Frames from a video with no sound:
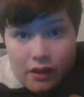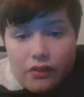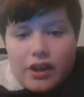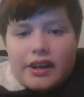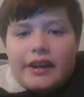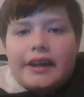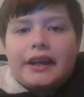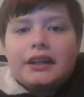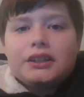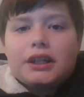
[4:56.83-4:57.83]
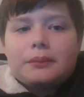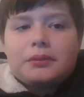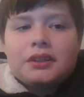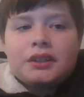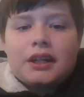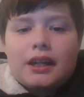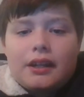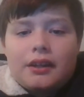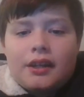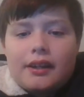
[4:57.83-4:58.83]
Then in Egypt,
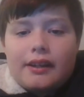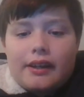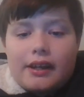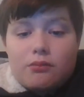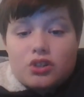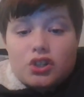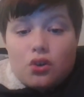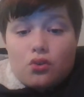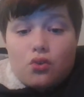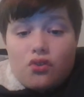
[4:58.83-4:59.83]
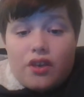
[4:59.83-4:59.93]
he he was so good